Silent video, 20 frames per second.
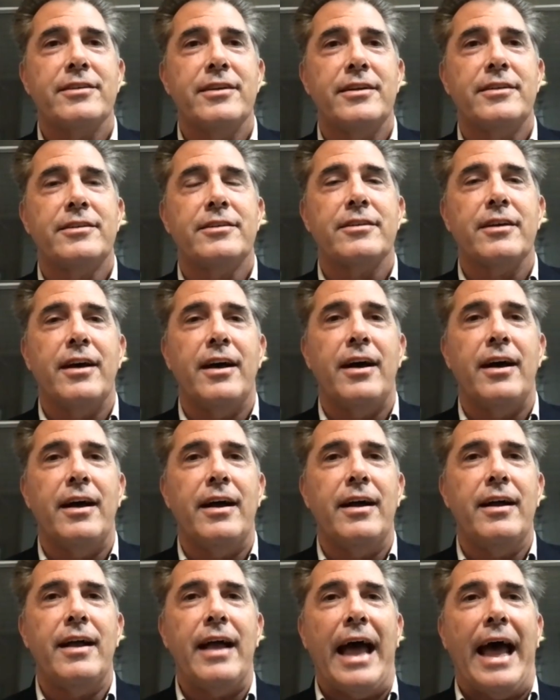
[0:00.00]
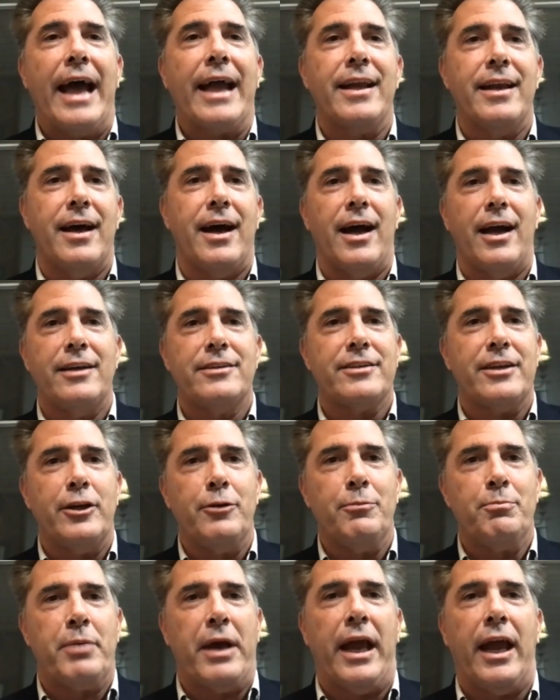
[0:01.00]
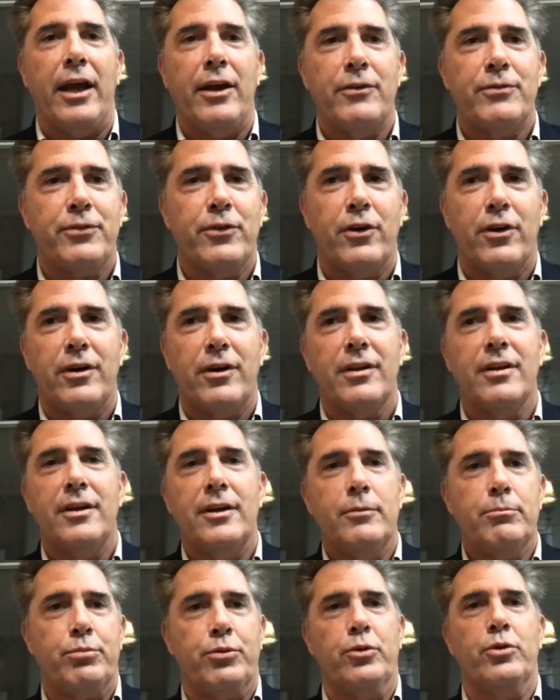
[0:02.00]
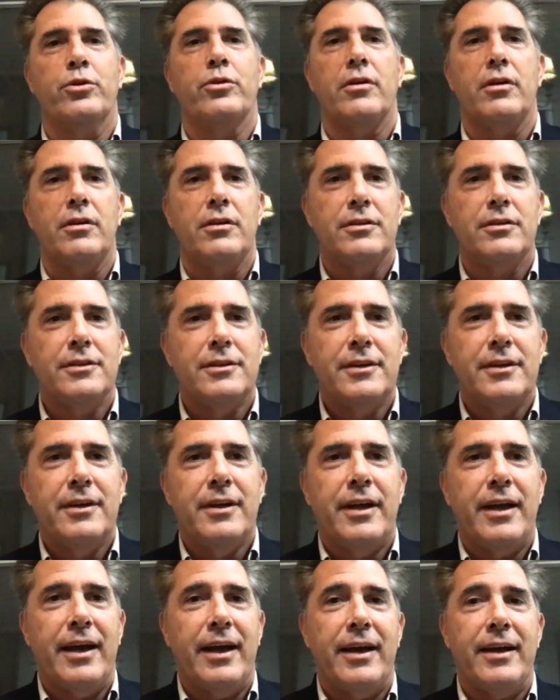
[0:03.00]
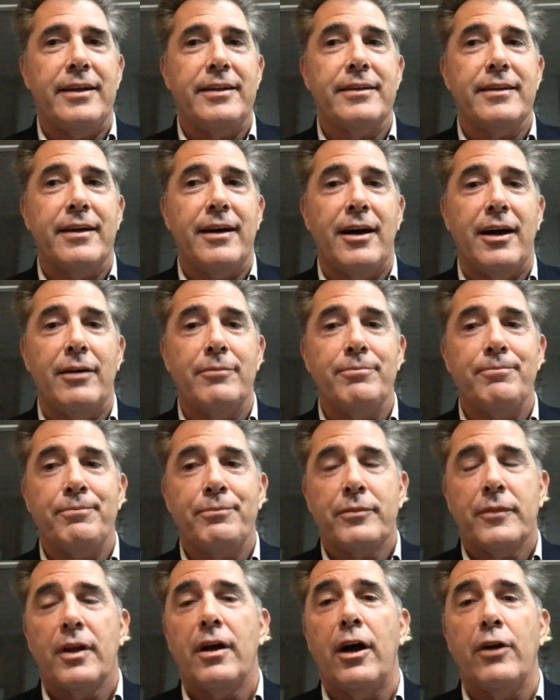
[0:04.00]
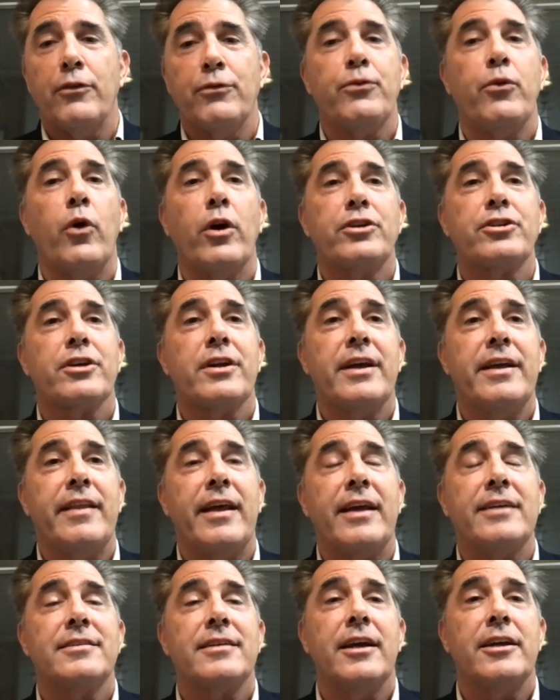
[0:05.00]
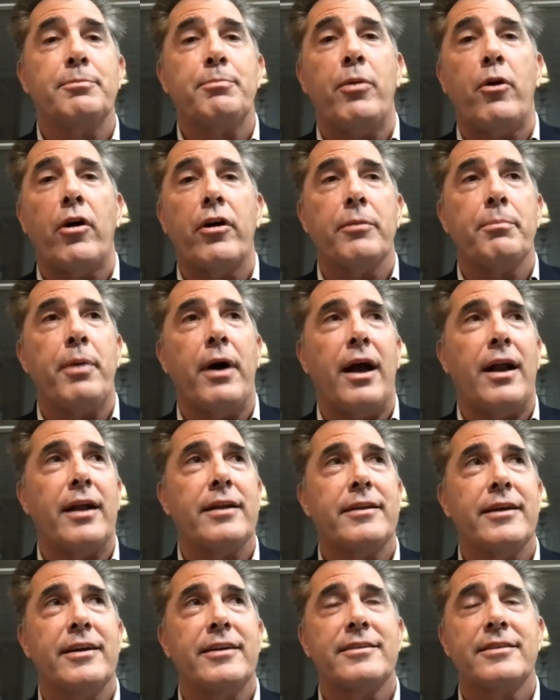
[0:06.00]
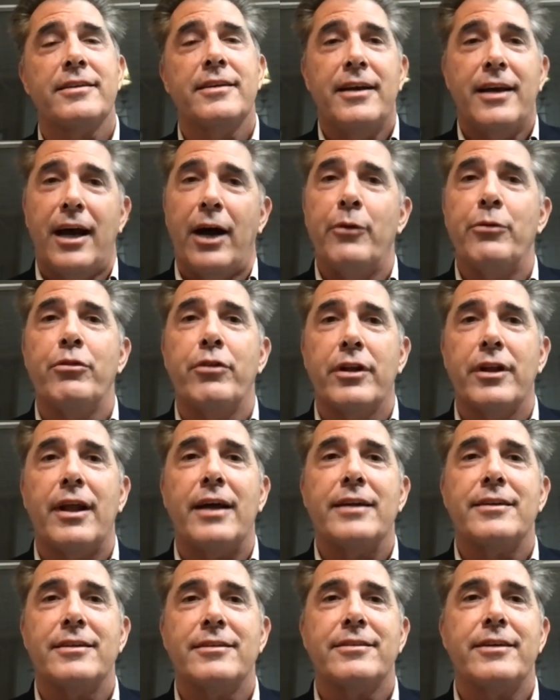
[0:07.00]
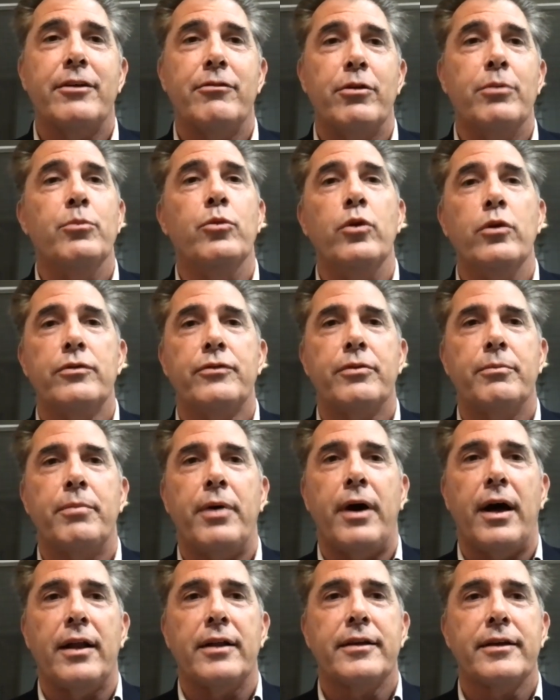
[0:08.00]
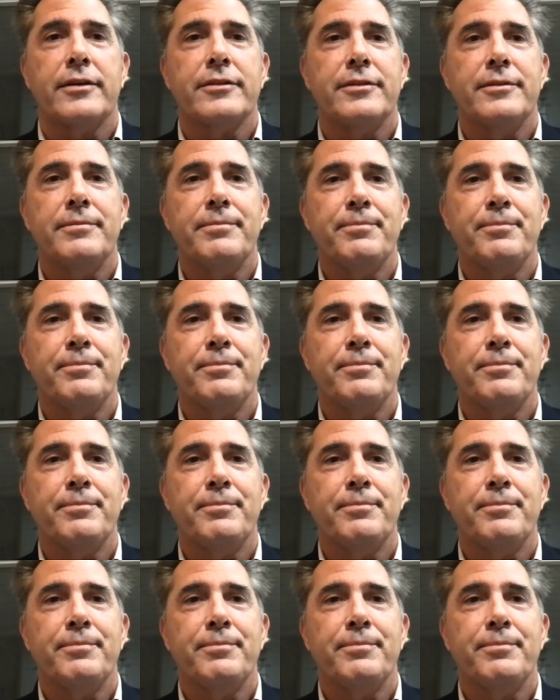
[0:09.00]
It's agonizing, painful, brutal, and unfortunately, they say it's part of politics. I would really like to see it removed from politics.